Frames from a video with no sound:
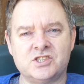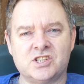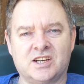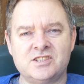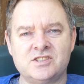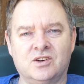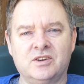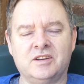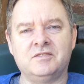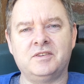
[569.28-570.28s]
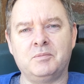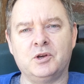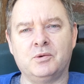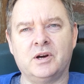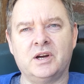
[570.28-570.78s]
Shutterstock in
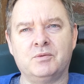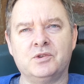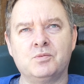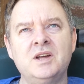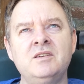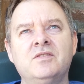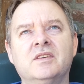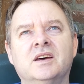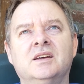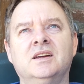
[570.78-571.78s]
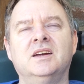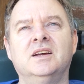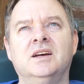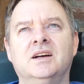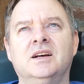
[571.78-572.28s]
February was one of the
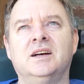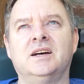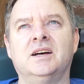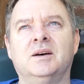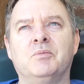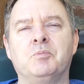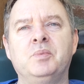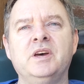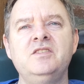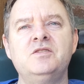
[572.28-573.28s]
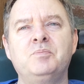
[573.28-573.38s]
Peace